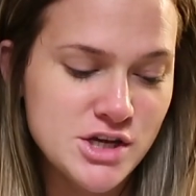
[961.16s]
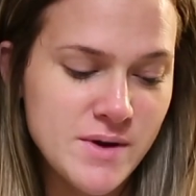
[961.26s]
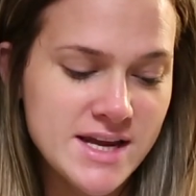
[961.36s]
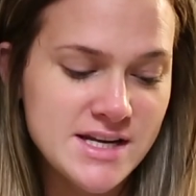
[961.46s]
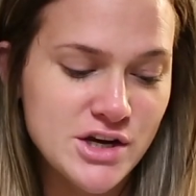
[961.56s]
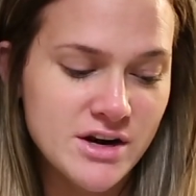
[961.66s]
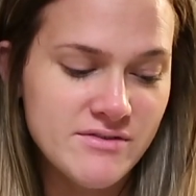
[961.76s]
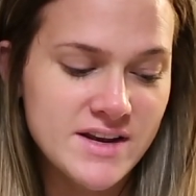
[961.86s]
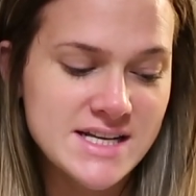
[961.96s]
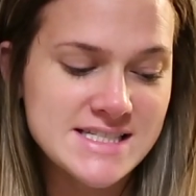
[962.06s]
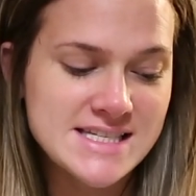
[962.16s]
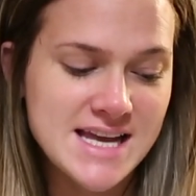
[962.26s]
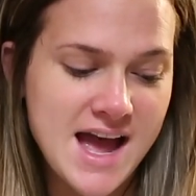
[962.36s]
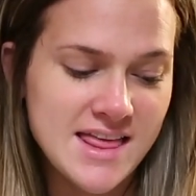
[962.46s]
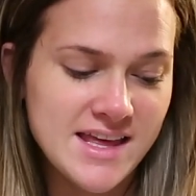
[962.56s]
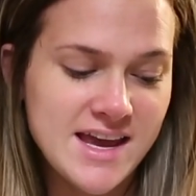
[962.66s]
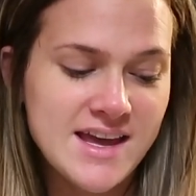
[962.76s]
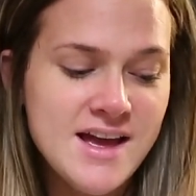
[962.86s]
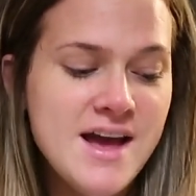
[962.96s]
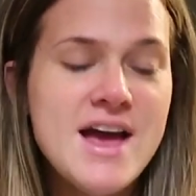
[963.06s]
to you, Andy, Griffin, and Skyly."
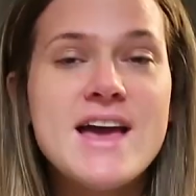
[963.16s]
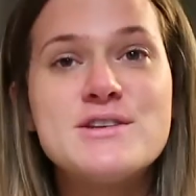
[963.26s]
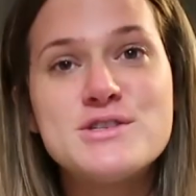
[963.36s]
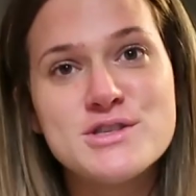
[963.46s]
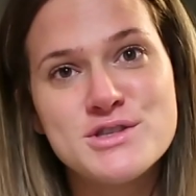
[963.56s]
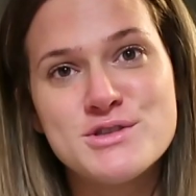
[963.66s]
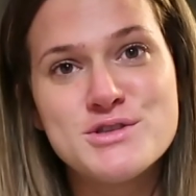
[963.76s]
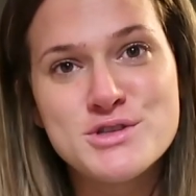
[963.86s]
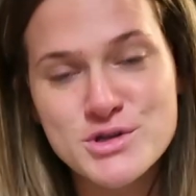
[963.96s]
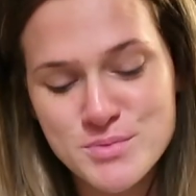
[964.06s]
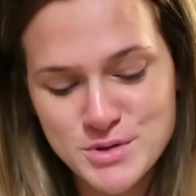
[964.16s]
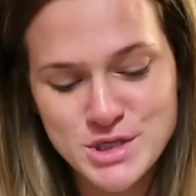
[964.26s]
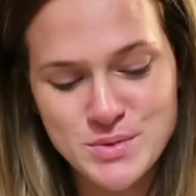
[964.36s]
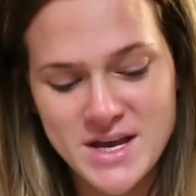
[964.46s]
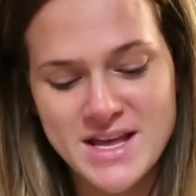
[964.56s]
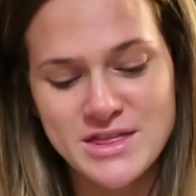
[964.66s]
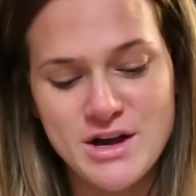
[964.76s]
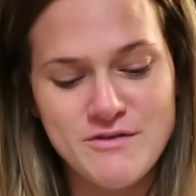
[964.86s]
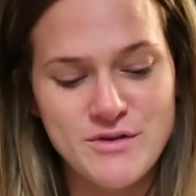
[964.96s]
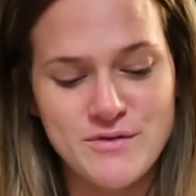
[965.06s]
It's super sweet and
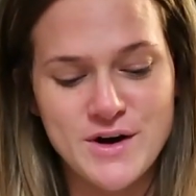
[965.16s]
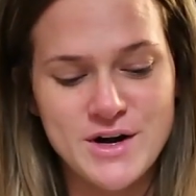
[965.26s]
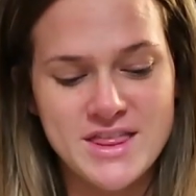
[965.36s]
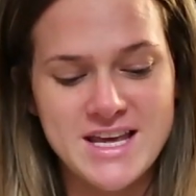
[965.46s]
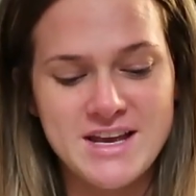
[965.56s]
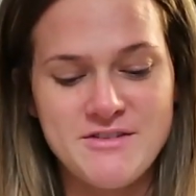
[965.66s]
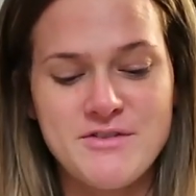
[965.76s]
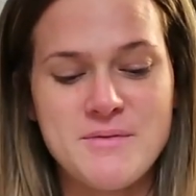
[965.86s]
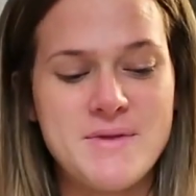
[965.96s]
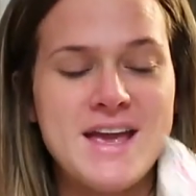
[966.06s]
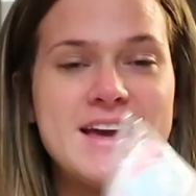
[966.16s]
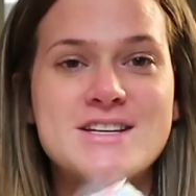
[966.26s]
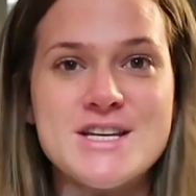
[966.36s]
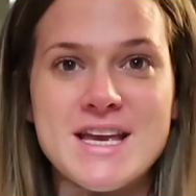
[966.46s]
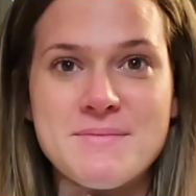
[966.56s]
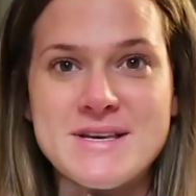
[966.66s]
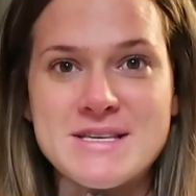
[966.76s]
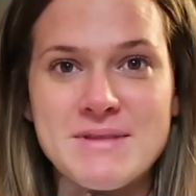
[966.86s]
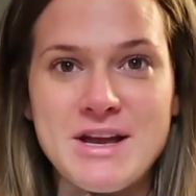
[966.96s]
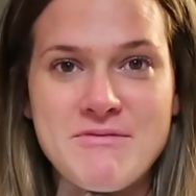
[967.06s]
thoughtful for her to think of me and to get me
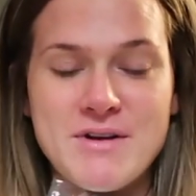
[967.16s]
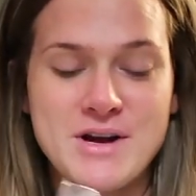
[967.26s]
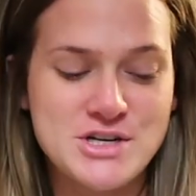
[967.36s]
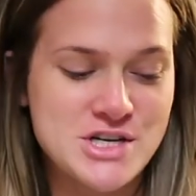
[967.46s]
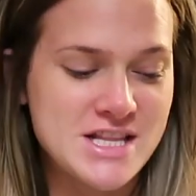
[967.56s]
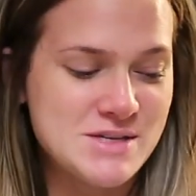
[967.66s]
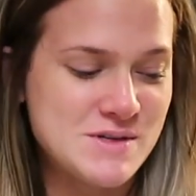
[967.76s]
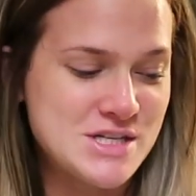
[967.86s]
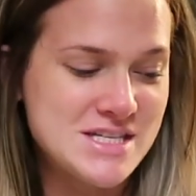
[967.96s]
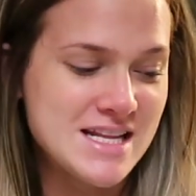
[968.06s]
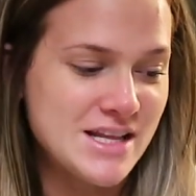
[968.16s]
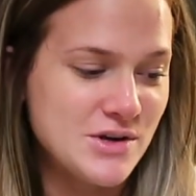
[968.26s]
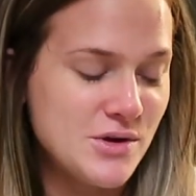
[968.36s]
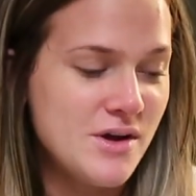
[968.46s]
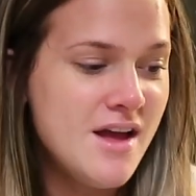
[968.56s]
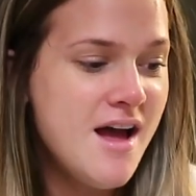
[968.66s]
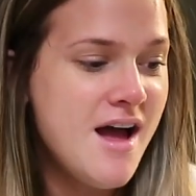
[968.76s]
something off my registry. This was just a little